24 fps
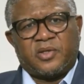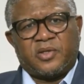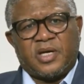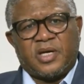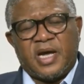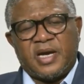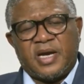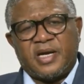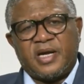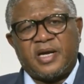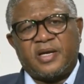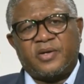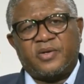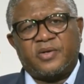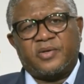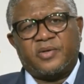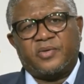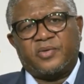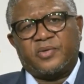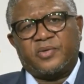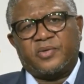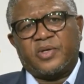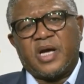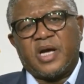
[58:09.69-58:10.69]
And
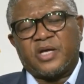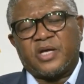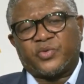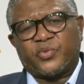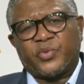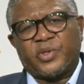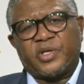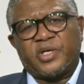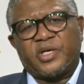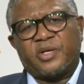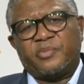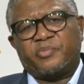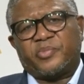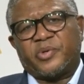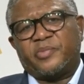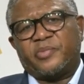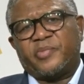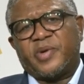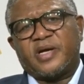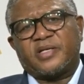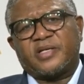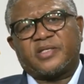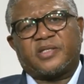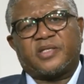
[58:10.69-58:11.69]
then as we
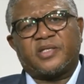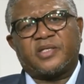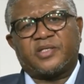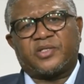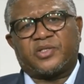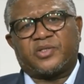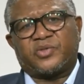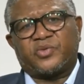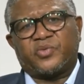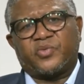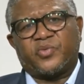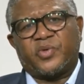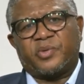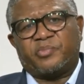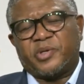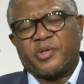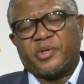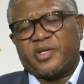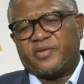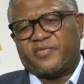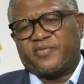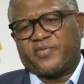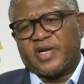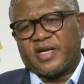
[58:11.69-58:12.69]
implement this, we
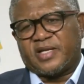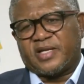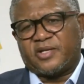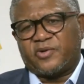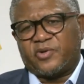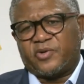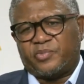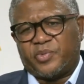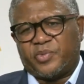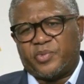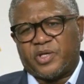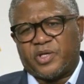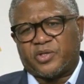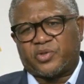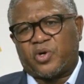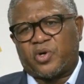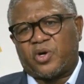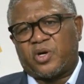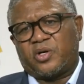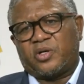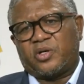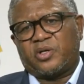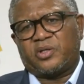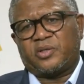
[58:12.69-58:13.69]
believe that there will be a
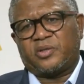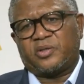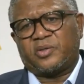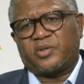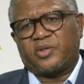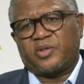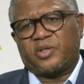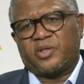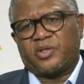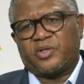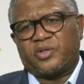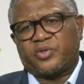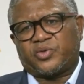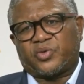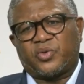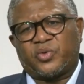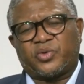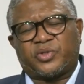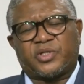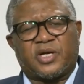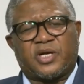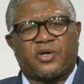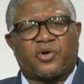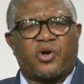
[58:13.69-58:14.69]
strong
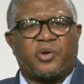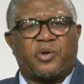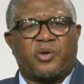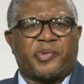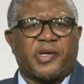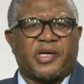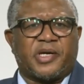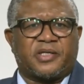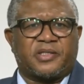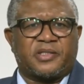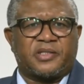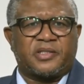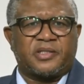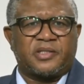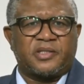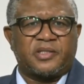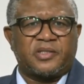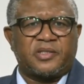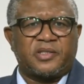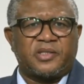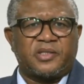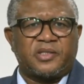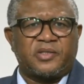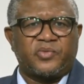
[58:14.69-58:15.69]
social compact
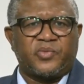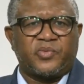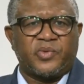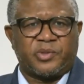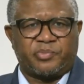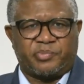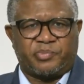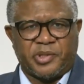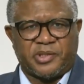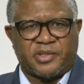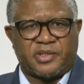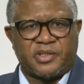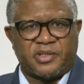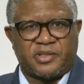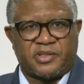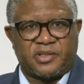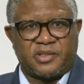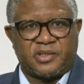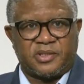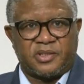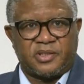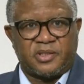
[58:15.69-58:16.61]
with business.